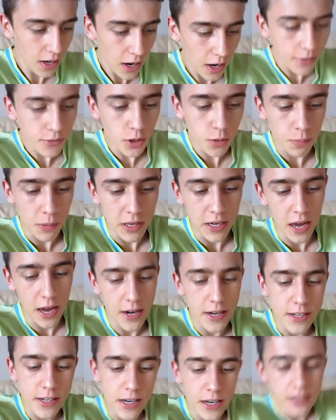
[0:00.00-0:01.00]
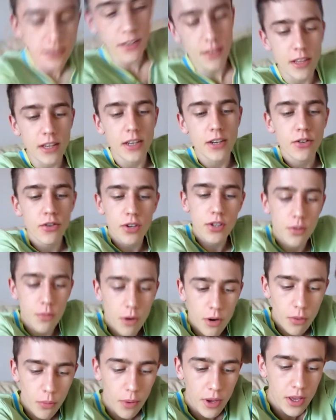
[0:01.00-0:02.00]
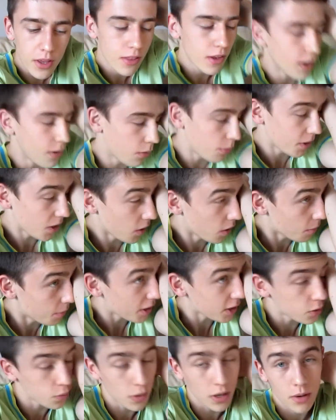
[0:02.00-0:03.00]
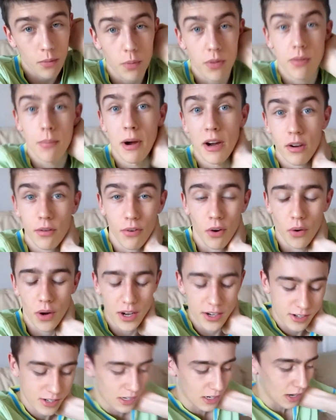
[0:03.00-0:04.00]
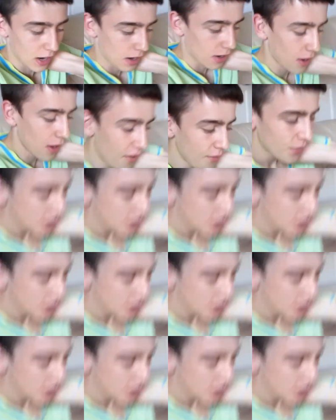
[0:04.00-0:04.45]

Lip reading: I've just been editing the interesting word of the week. That will be going up next week with the microphone editing in.